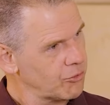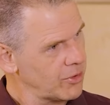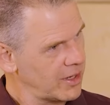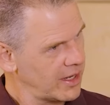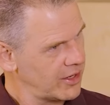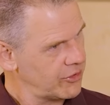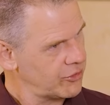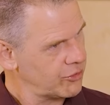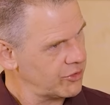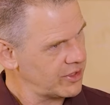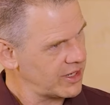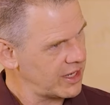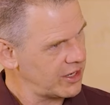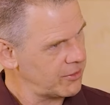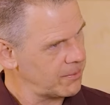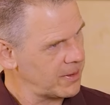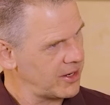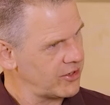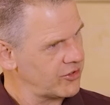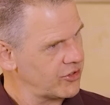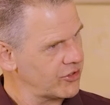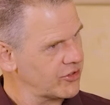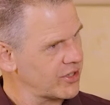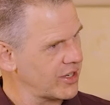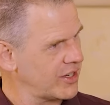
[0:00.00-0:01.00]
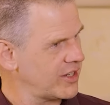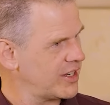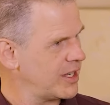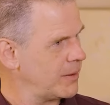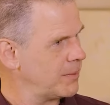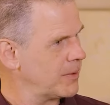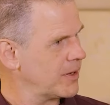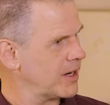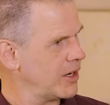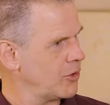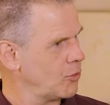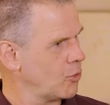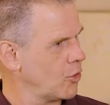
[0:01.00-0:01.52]
In relational databases, I
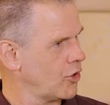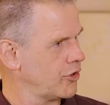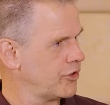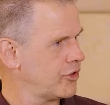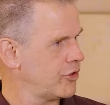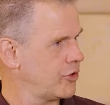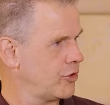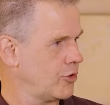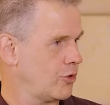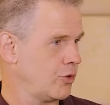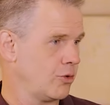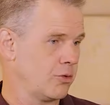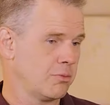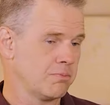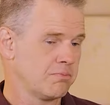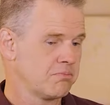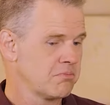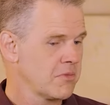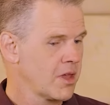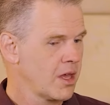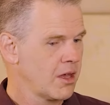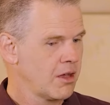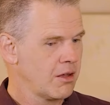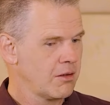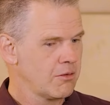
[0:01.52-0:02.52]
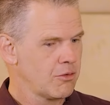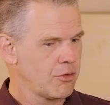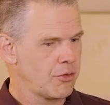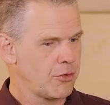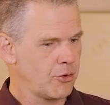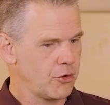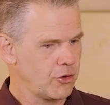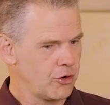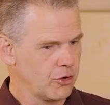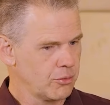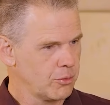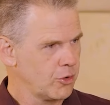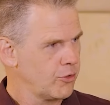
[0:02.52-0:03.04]
typically want to do
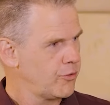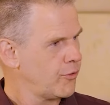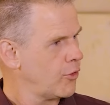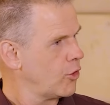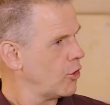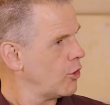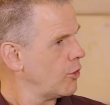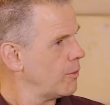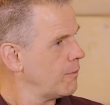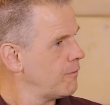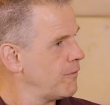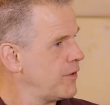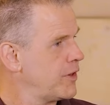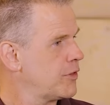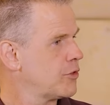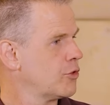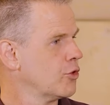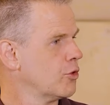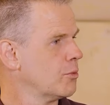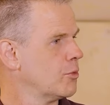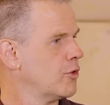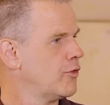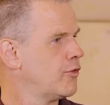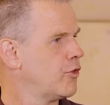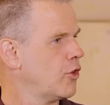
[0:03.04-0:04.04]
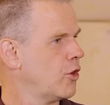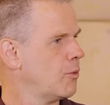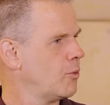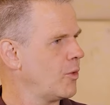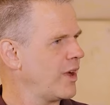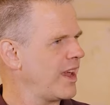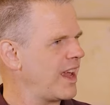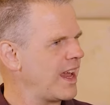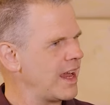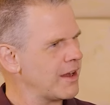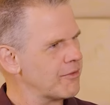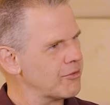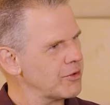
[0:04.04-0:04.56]
third normal form, fifth normal form,
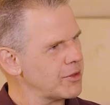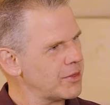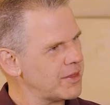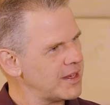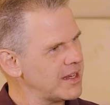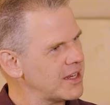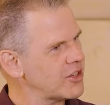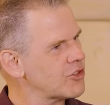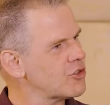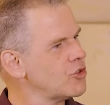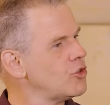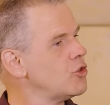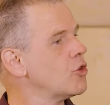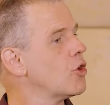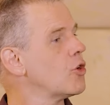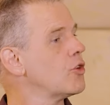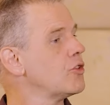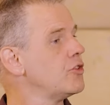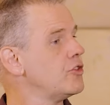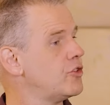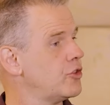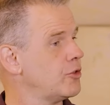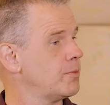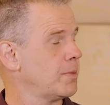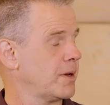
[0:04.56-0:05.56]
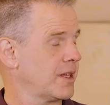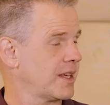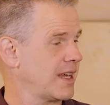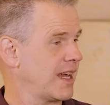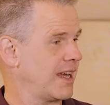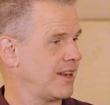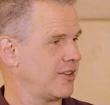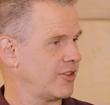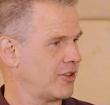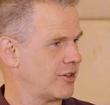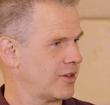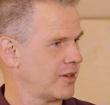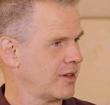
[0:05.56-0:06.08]
where everything is
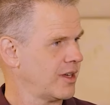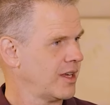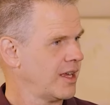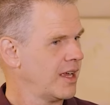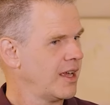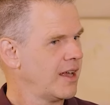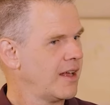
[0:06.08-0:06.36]
non-duplicated.